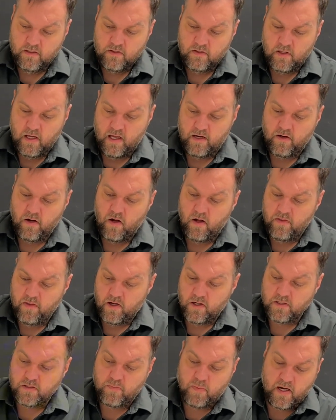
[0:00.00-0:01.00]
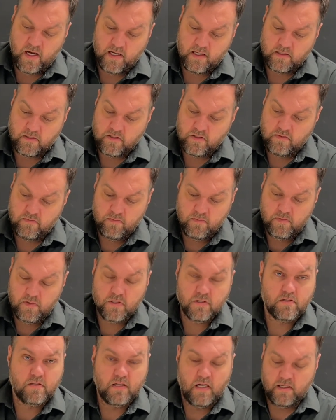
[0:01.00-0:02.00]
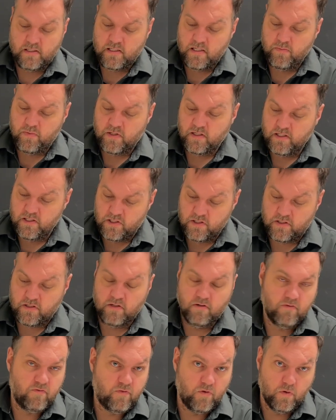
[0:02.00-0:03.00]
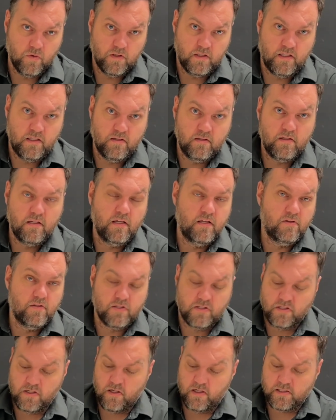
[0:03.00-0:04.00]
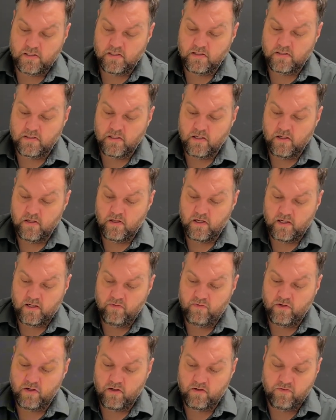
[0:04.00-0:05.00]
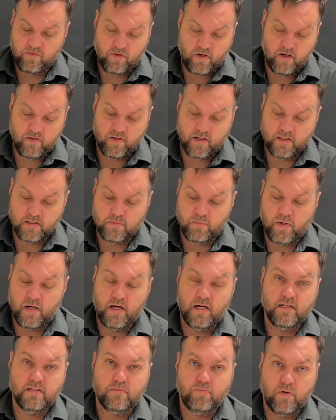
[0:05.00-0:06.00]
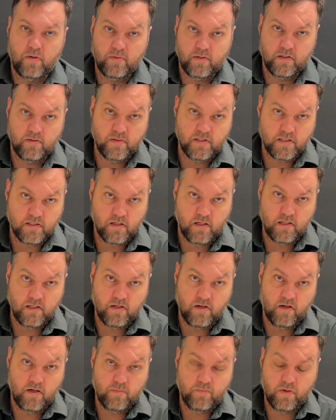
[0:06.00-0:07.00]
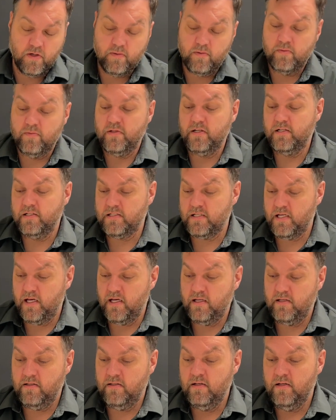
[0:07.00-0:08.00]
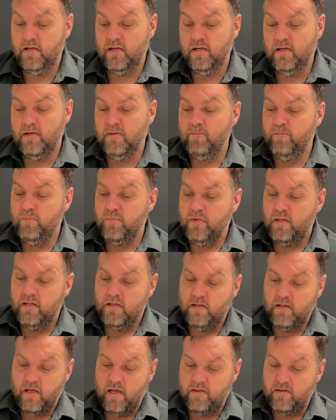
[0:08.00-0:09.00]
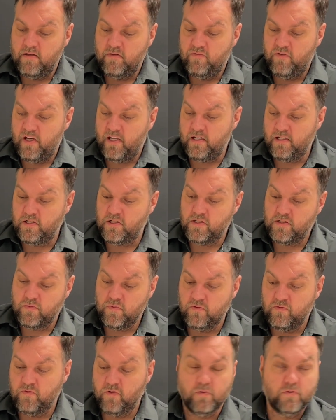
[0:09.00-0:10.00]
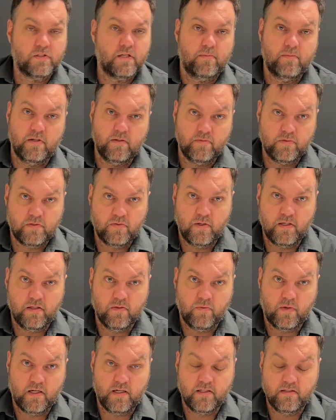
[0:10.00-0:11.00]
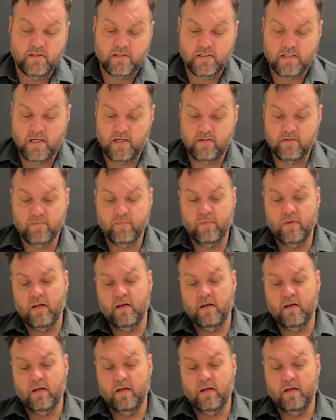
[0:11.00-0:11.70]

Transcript: and those bars just are typically just going to fall in the sizes. So like if you've got a 5-ounce bar, it's probably going to be slightly higher premium than a 10, and the advantages will fall somewhere between the 1 and the 10.